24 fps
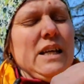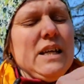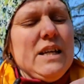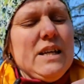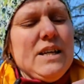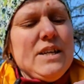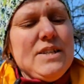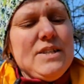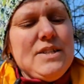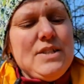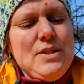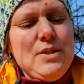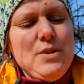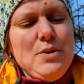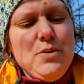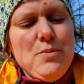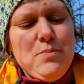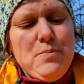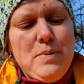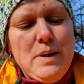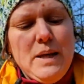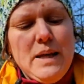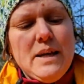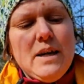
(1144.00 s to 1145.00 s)
because you
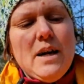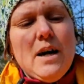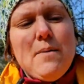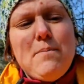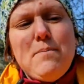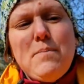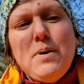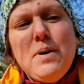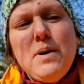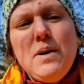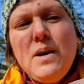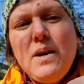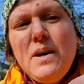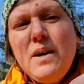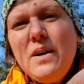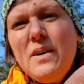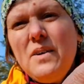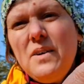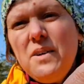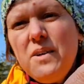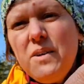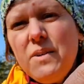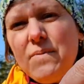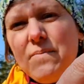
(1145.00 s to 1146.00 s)
pick up
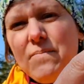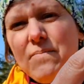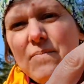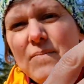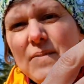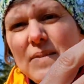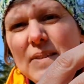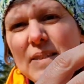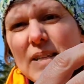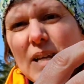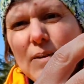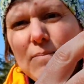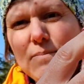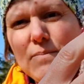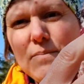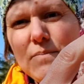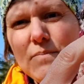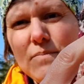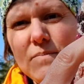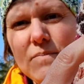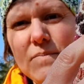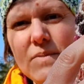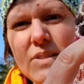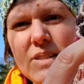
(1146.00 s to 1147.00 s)
some
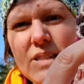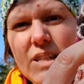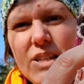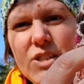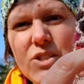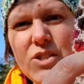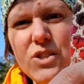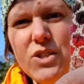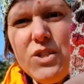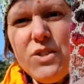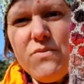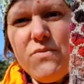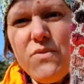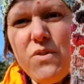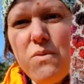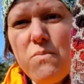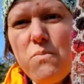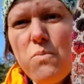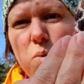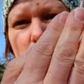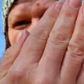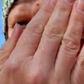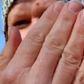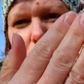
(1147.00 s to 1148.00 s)
stitches
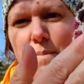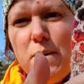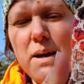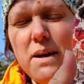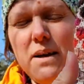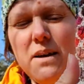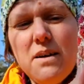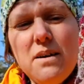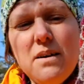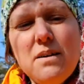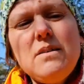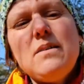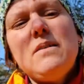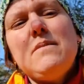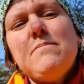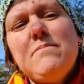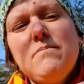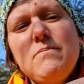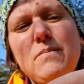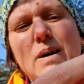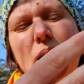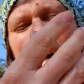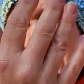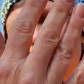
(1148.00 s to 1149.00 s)
from way back
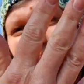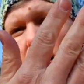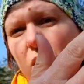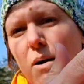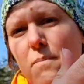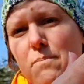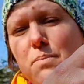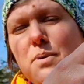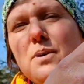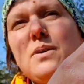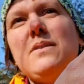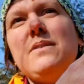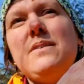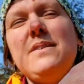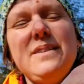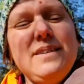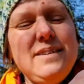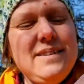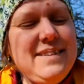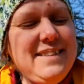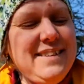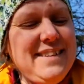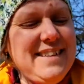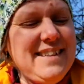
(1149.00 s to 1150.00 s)
up.
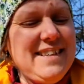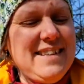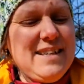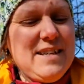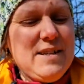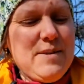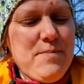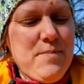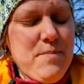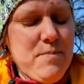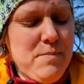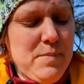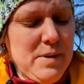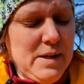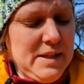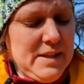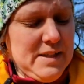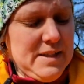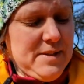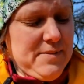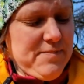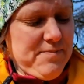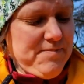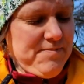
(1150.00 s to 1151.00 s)

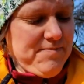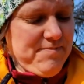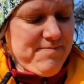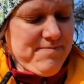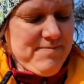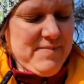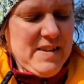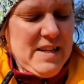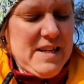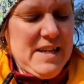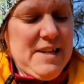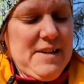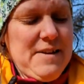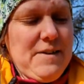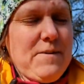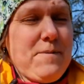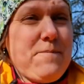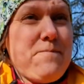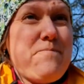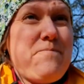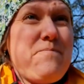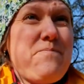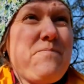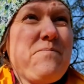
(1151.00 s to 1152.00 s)
But
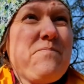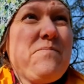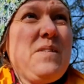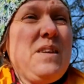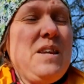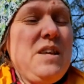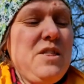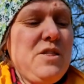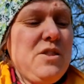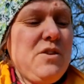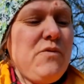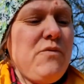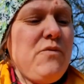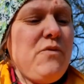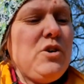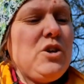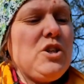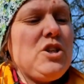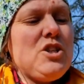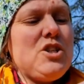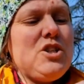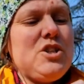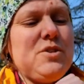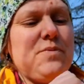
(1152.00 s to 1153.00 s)
in the
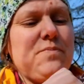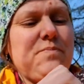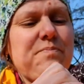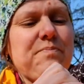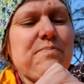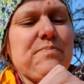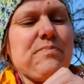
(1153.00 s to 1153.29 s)
foot,